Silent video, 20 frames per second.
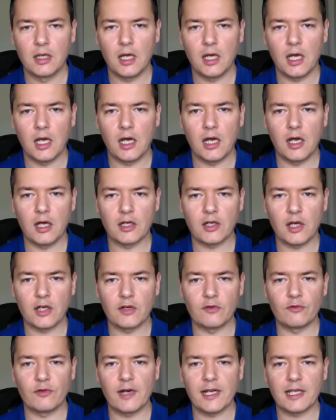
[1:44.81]
kind
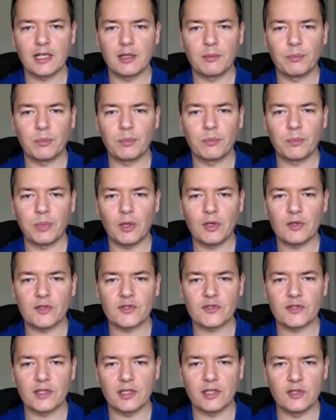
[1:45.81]
of regular
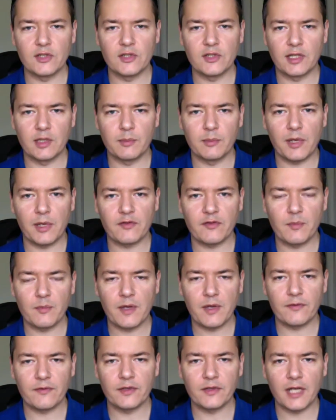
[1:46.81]
plots using the buffer
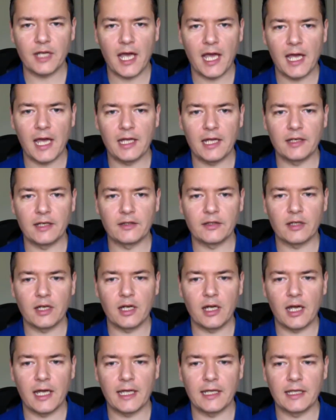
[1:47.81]
method and
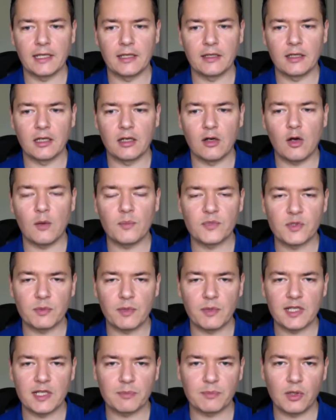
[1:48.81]
a
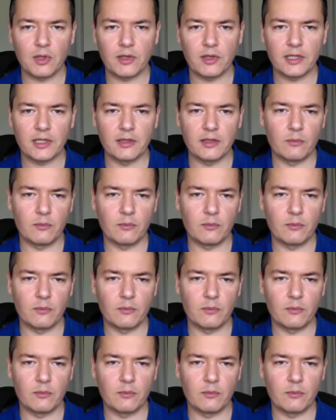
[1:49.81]
optimized plot,